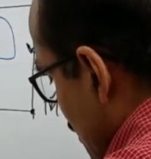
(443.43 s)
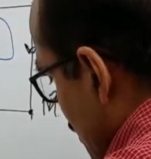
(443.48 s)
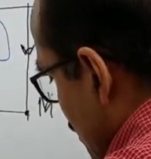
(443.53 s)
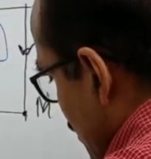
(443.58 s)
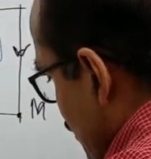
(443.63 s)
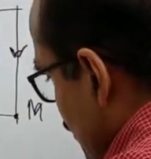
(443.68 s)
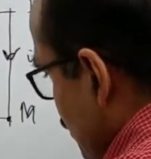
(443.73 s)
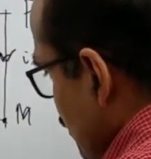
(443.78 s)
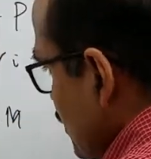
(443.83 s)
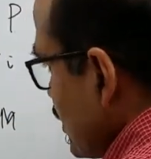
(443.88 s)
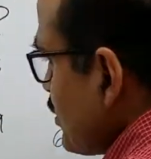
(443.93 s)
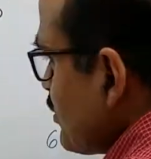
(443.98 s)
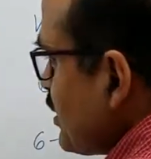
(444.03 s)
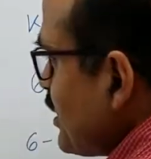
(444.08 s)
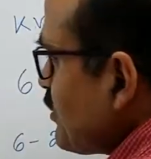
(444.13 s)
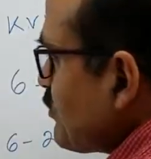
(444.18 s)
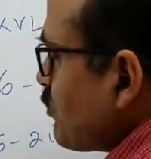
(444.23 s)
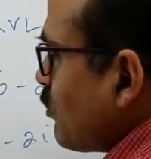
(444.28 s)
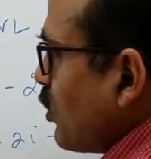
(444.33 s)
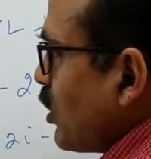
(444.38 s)
So this is
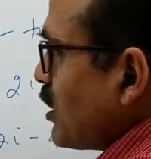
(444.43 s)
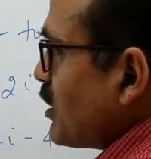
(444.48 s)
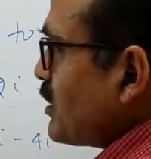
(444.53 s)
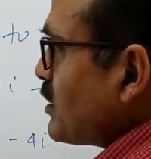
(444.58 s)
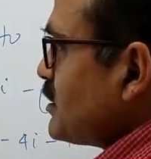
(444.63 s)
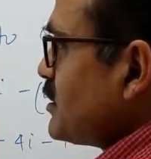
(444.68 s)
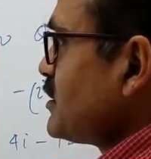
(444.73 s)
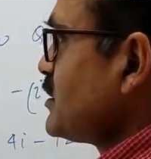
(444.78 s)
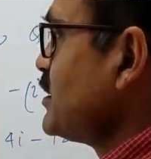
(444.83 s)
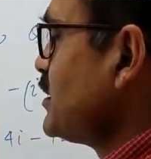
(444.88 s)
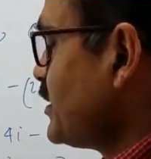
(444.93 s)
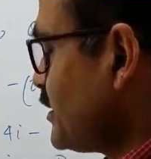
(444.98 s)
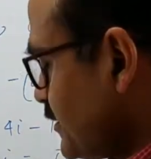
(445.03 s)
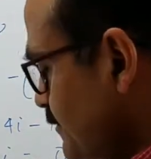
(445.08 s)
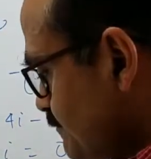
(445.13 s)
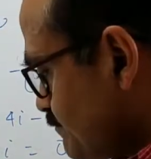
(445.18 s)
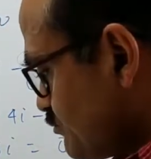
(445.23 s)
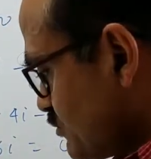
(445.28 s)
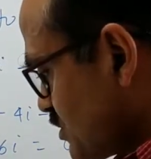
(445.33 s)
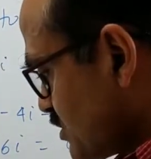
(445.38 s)
what the
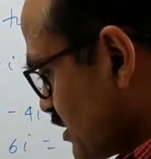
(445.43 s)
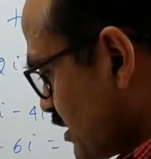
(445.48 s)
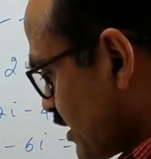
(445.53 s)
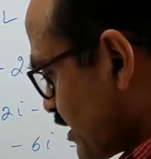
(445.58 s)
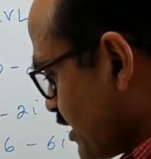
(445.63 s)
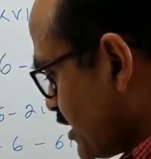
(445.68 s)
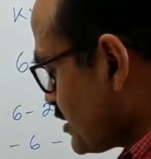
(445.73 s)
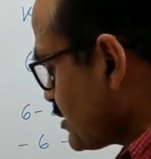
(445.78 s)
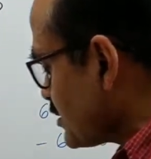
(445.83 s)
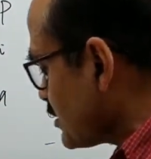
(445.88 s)
circuit